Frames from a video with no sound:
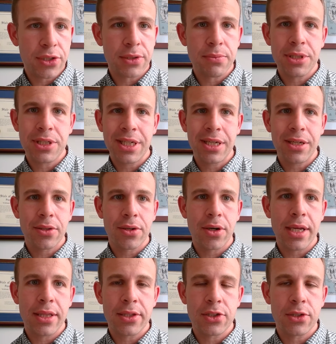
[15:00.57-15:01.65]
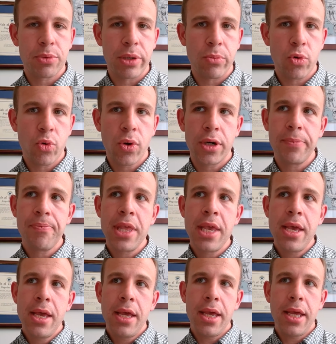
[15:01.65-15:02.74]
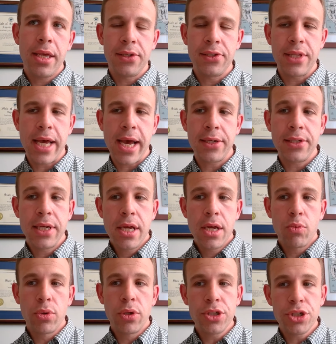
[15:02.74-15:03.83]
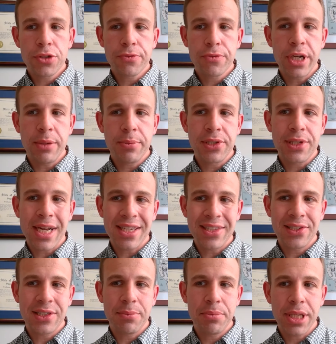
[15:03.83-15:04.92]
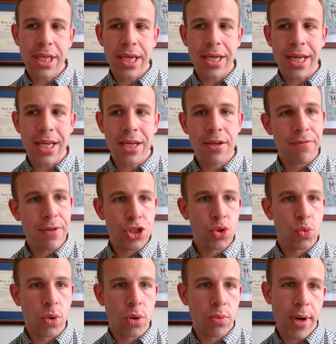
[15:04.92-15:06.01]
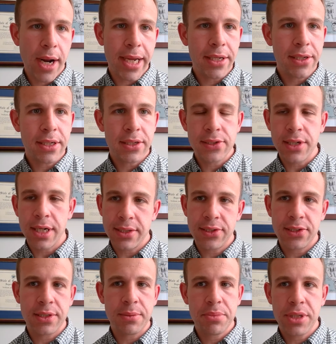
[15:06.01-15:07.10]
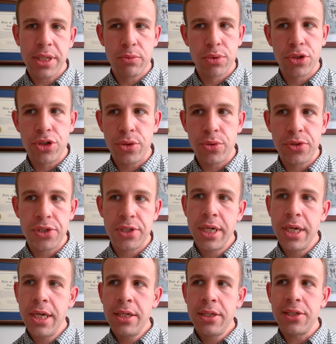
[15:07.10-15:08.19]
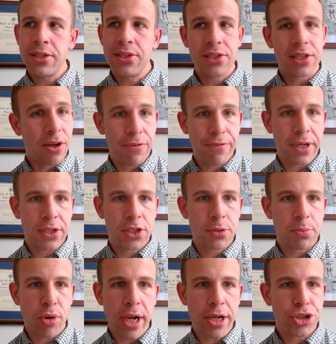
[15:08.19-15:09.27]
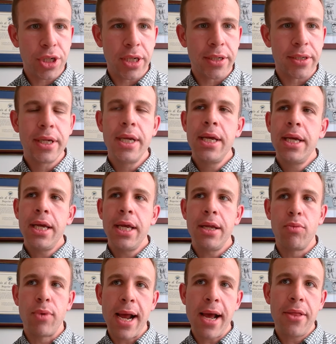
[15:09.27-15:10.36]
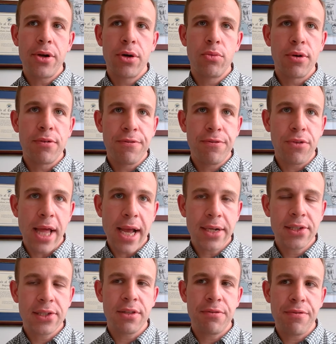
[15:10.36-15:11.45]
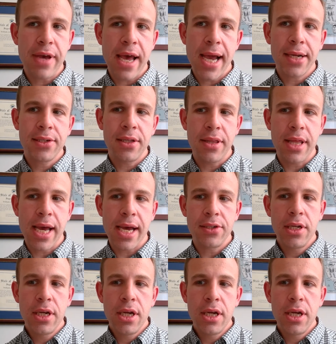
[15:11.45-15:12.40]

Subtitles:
in particular at the Supreme Court is that religious freedom is not simply an individual right. It's not simply reduced to self-expression. It rather reflects the fact that